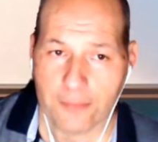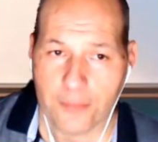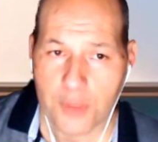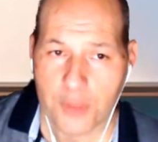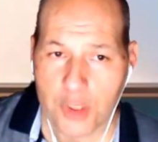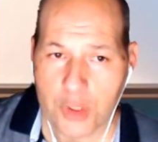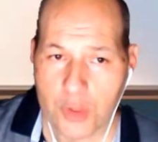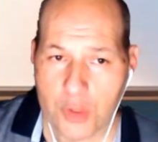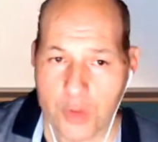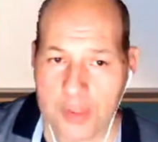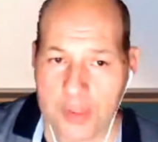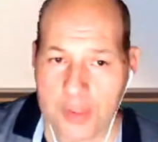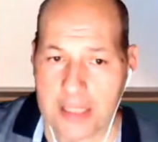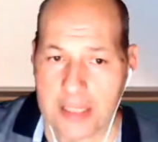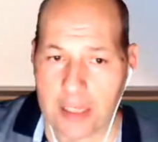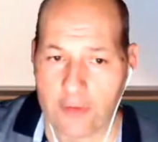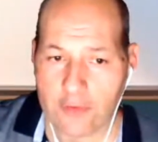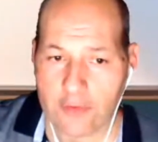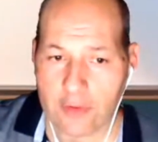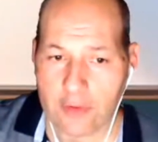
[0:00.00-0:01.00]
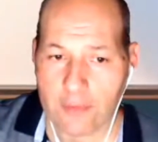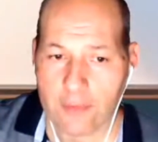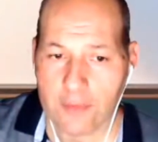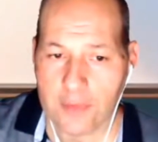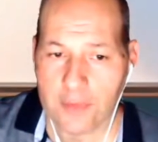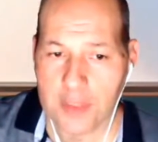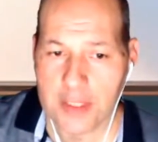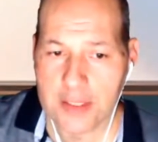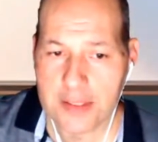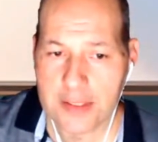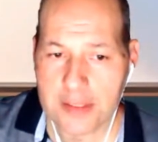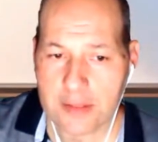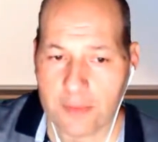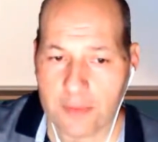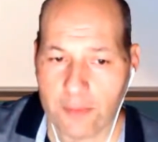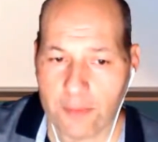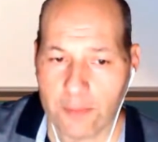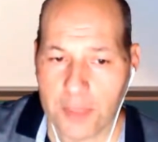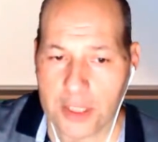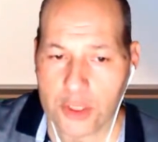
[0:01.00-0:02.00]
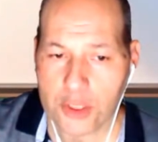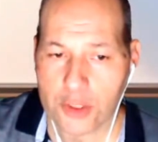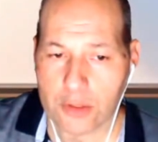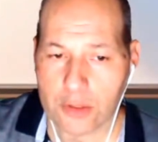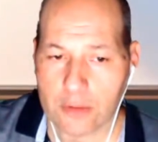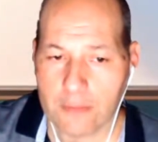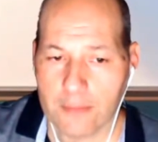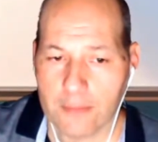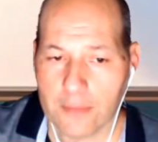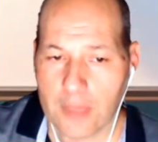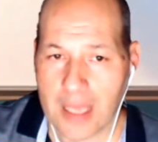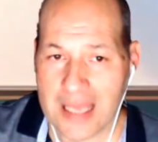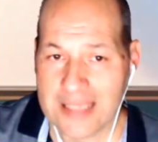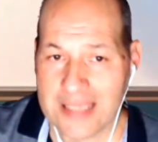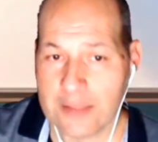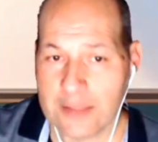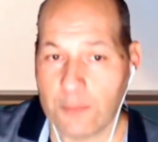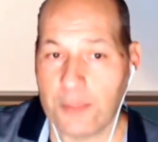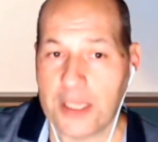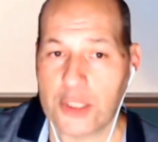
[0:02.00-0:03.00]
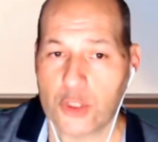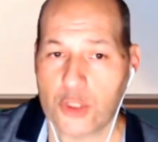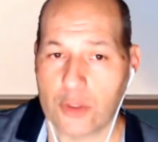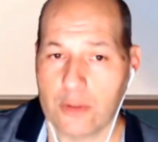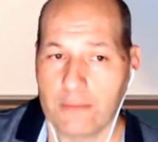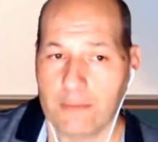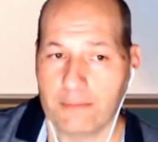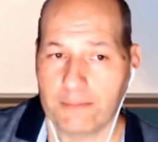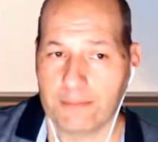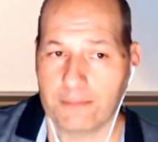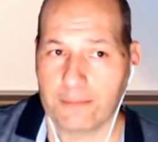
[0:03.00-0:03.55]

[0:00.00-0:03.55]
you could save this picture as a picture.